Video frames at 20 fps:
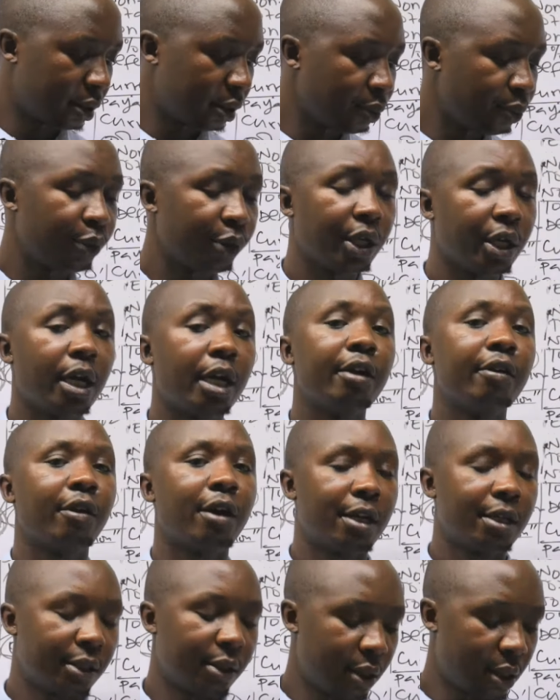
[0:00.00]
CPA
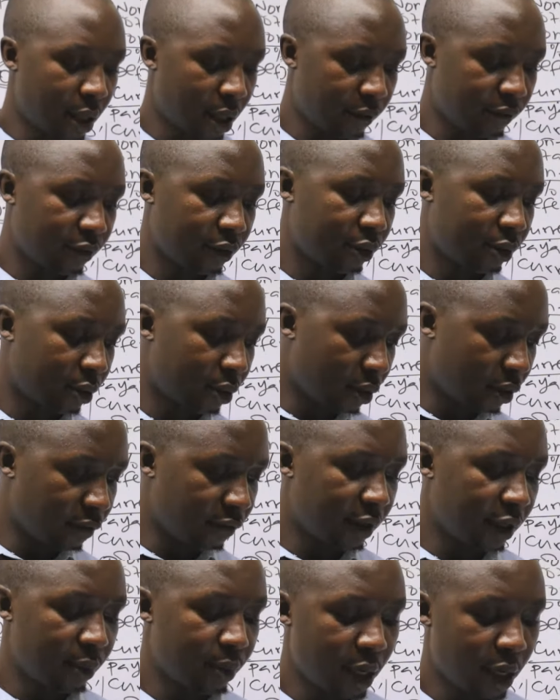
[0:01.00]
Advanced Level,
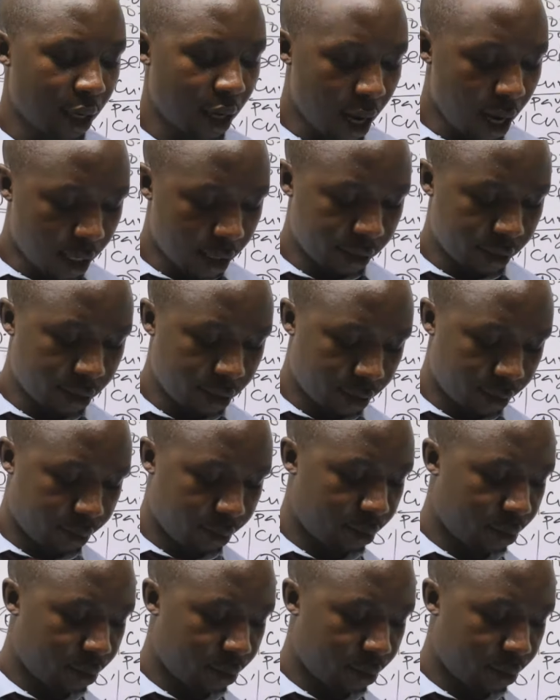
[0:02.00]
offered by Karsner.